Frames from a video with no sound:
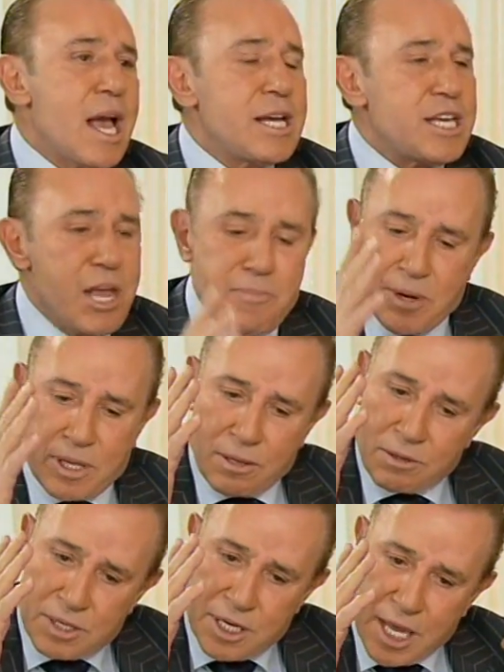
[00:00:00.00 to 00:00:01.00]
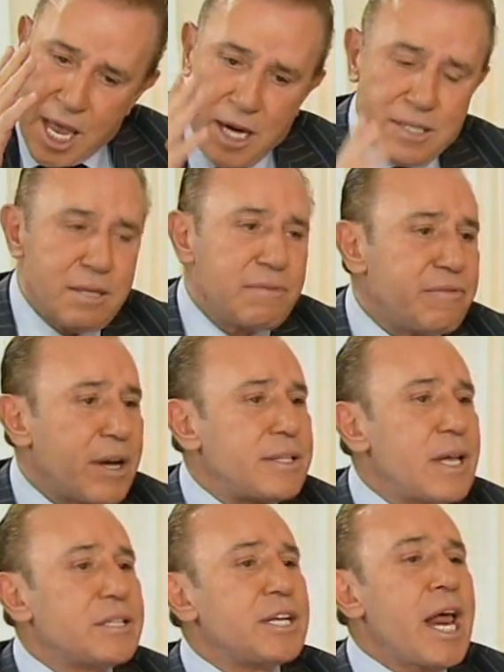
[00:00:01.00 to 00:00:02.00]
and keep it looking active,
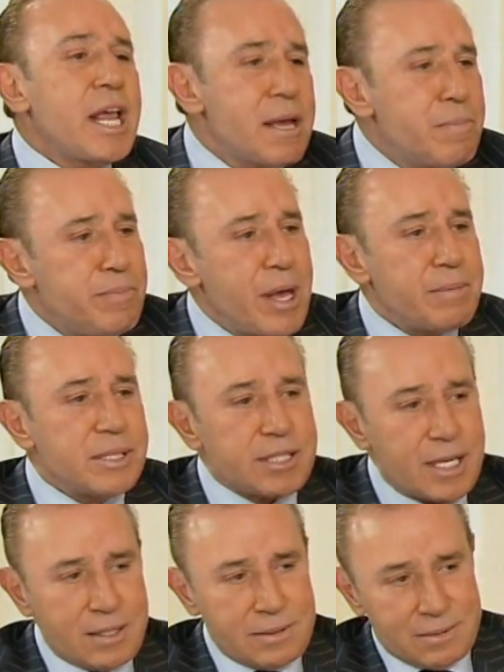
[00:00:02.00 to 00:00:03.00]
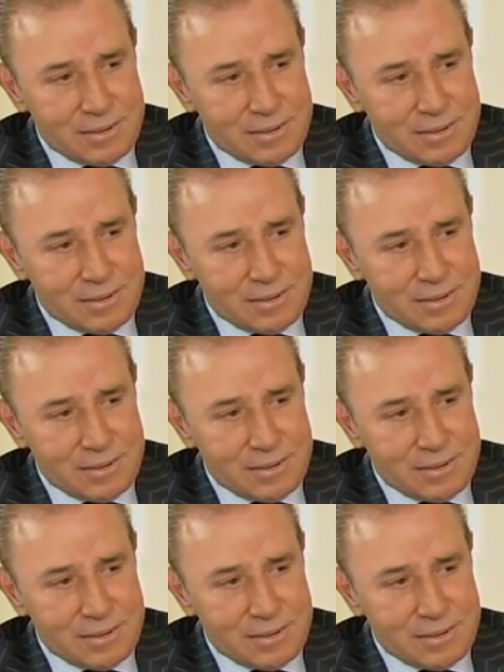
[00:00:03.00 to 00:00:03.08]
vital, like a baby skin.